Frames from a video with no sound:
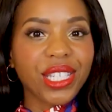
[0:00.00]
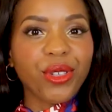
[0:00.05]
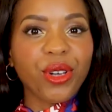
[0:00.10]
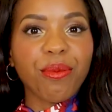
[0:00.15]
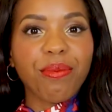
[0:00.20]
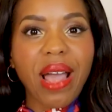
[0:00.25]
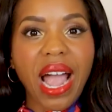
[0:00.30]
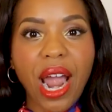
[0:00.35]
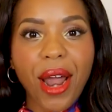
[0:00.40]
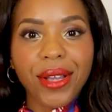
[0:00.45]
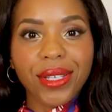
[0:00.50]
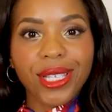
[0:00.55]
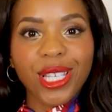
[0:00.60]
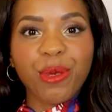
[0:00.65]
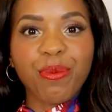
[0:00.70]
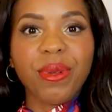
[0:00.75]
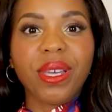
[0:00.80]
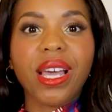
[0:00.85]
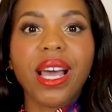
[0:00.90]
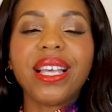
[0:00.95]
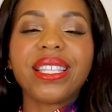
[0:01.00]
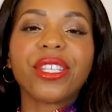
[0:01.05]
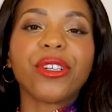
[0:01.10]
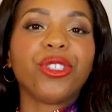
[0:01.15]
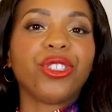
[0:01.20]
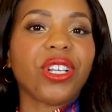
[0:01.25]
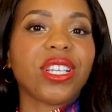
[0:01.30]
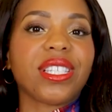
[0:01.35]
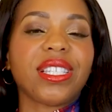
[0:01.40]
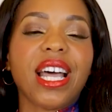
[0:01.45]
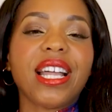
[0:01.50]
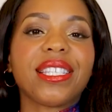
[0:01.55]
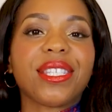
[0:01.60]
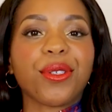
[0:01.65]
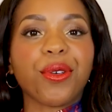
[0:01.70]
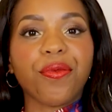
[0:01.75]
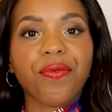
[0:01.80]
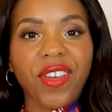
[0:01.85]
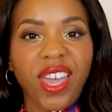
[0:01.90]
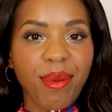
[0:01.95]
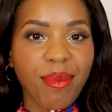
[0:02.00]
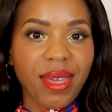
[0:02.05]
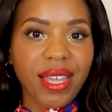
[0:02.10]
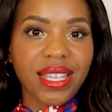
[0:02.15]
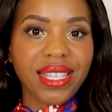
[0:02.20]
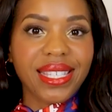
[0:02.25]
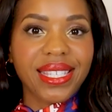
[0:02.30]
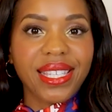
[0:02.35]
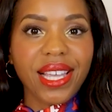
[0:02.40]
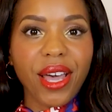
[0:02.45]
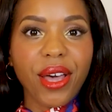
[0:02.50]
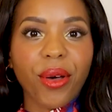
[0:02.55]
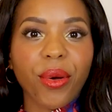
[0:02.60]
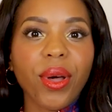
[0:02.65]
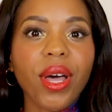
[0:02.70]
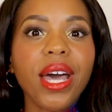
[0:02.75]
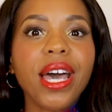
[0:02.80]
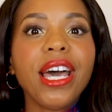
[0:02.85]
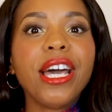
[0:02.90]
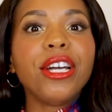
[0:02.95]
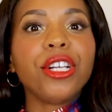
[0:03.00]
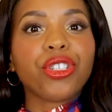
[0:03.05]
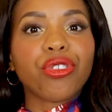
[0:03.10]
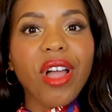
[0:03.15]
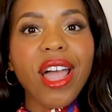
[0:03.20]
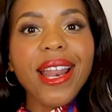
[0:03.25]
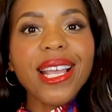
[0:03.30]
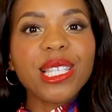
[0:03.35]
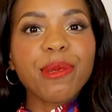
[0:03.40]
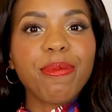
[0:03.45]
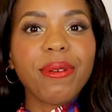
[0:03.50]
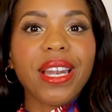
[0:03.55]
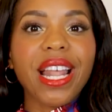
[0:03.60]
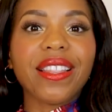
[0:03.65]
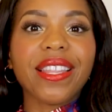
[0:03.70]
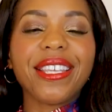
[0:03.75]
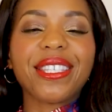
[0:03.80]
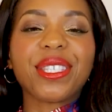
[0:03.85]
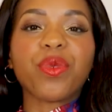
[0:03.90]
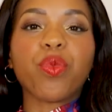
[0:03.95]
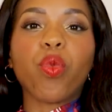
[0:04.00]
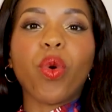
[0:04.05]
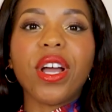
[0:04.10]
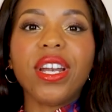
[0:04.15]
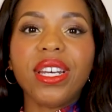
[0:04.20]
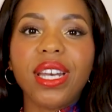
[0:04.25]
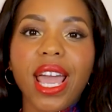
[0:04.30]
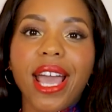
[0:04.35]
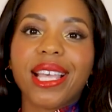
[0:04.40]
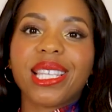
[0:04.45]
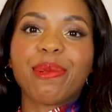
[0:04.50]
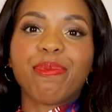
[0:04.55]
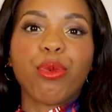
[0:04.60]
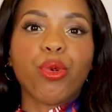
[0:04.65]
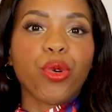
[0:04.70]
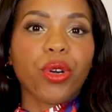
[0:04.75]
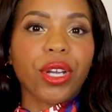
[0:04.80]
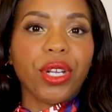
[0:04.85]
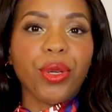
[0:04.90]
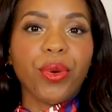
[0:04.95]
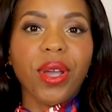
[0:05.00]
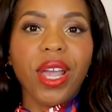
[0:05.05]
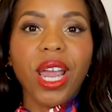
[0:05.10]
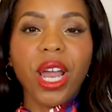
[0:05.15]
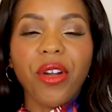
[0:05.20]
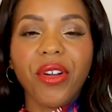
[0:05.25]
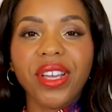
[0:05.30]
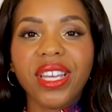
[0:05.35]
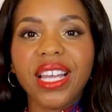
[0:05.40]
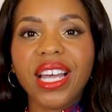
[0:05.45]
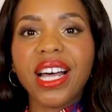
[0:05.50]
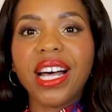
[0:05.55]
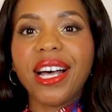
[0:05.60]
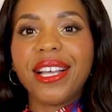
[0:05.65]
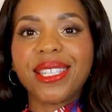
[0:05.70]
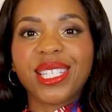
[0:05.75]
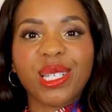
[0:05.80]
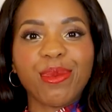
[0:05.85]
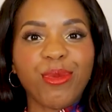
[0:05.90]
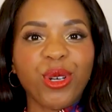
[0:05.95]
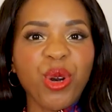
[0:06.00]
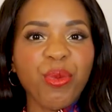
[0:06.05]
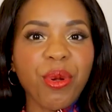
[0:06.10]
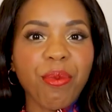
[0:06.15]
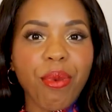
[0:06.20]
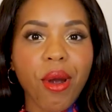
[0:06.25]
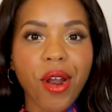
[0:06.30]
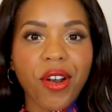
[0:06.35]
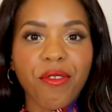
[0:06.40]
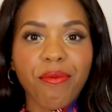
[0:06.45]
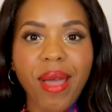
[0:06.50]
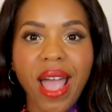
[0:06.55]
to do in Paris just because they're just not so famous. So try to spend at least one day exploring a new area, a suburban part of